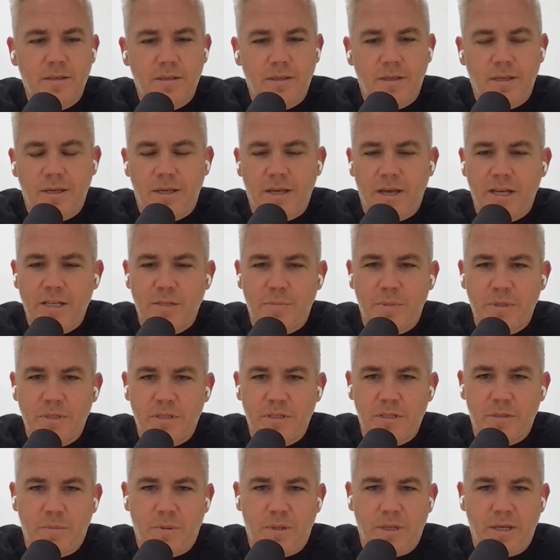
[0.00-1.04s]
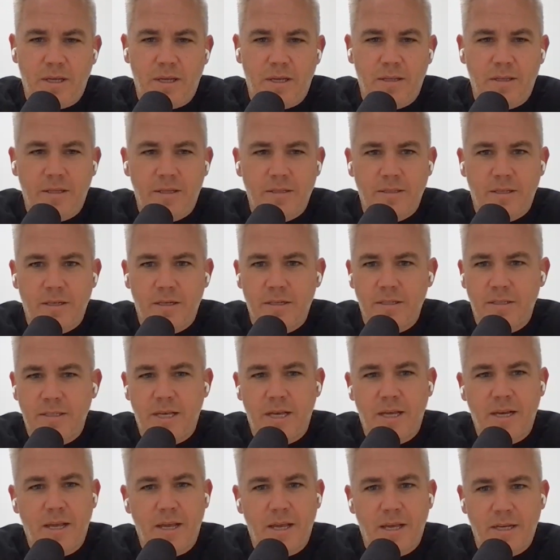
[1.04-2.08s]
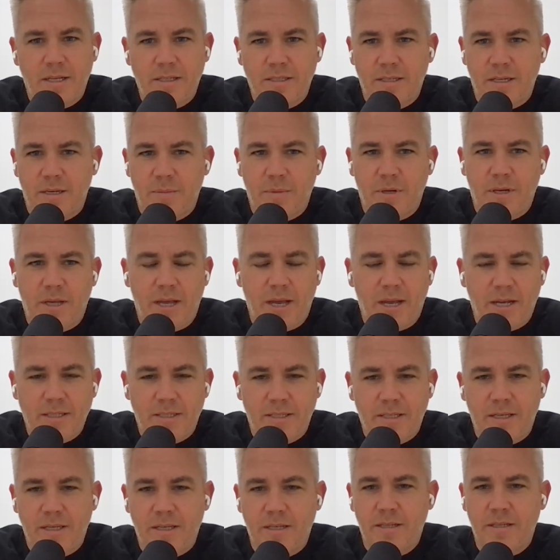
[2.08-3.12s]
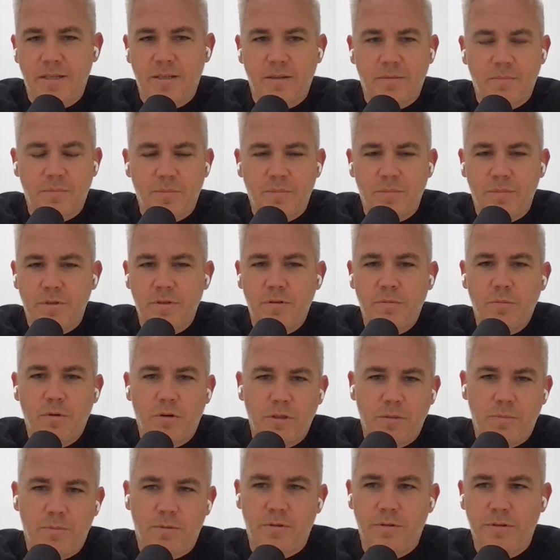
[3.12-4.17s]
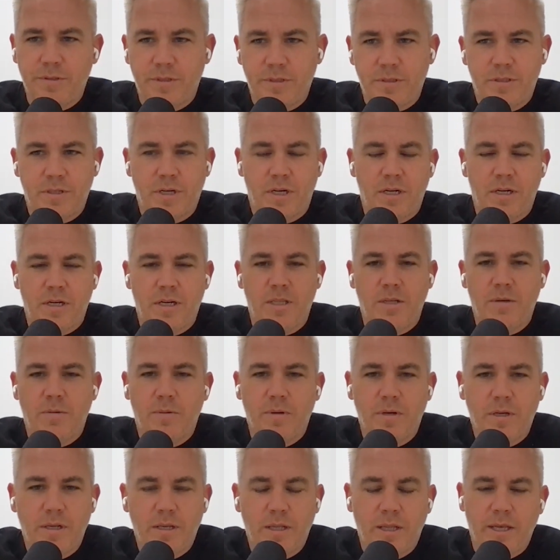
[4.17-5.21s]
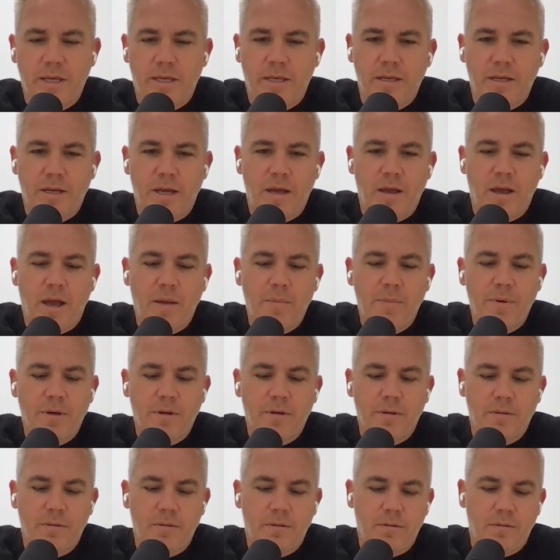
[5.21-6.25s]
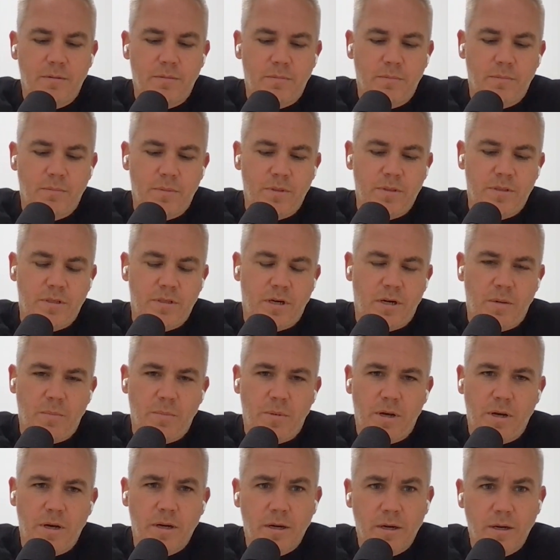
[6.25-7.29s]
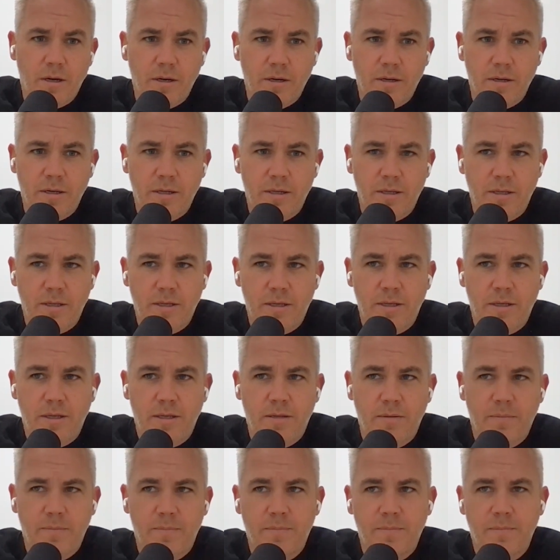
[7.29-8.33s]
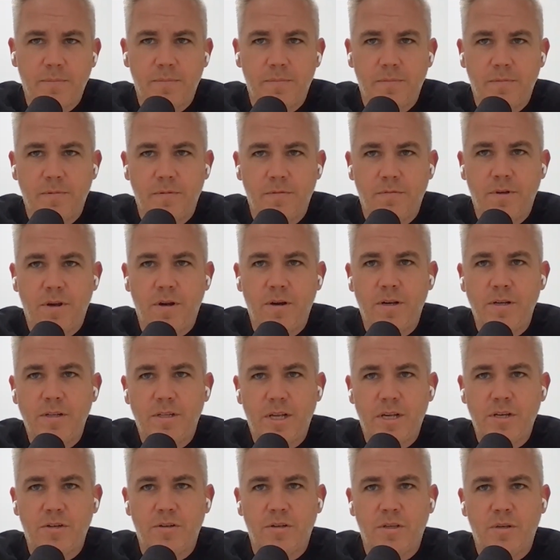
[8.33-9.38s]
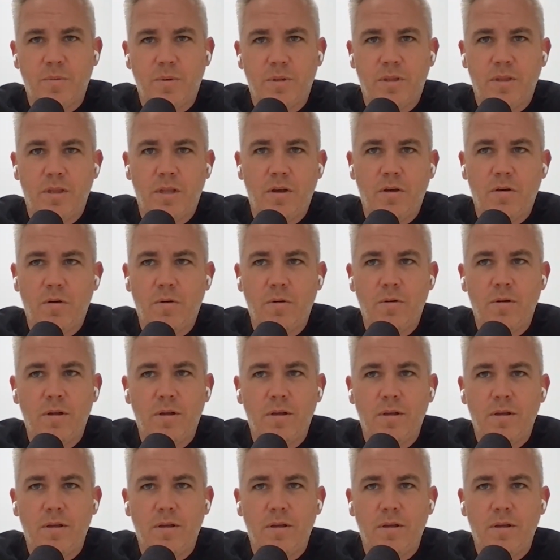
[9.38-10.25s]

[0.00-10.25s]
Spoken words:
kick-ass business plan that's going to 10x and I'm going to exit and do multiples and start another one. Like I built and started Moniker very intentionally with no